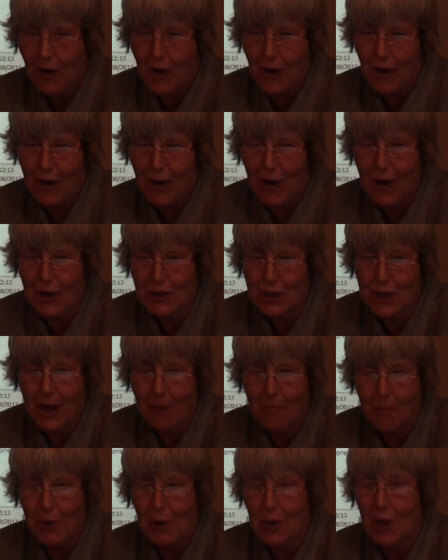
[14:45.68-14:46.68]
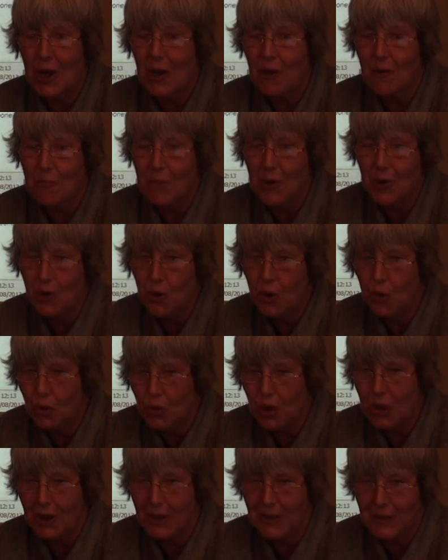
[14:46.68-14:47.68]
of double
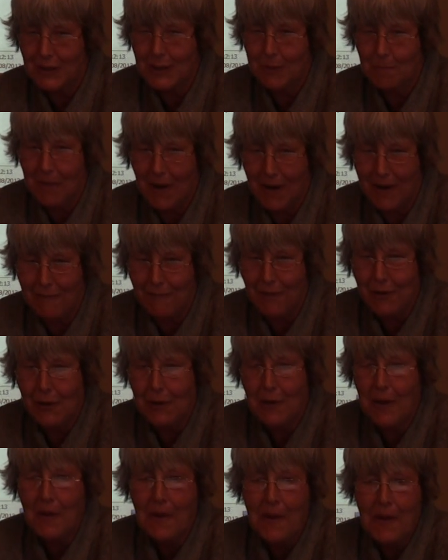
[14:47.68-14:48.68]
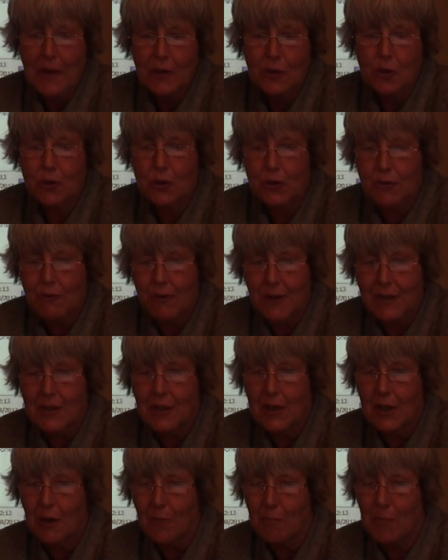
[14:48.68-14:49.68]
hermeneutic spiral, to
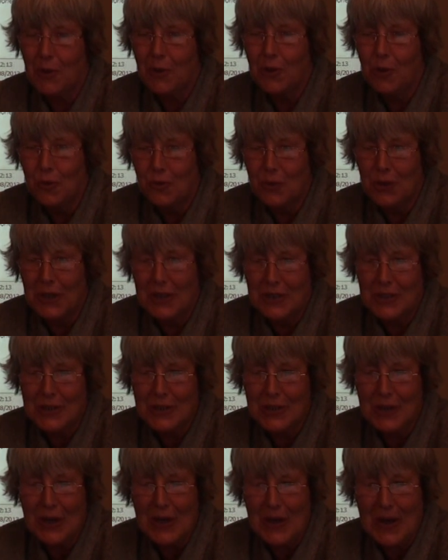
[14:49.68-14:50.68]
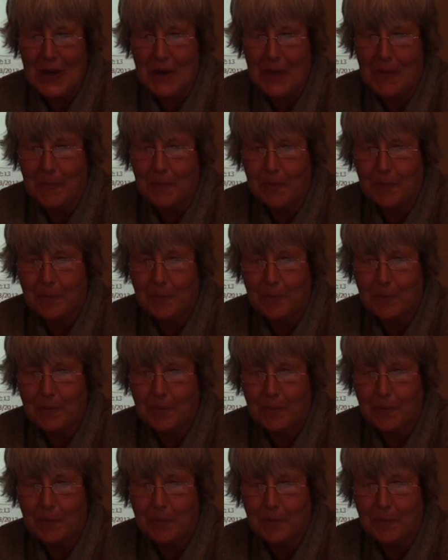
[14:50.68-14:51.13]
stress hermeneutics here.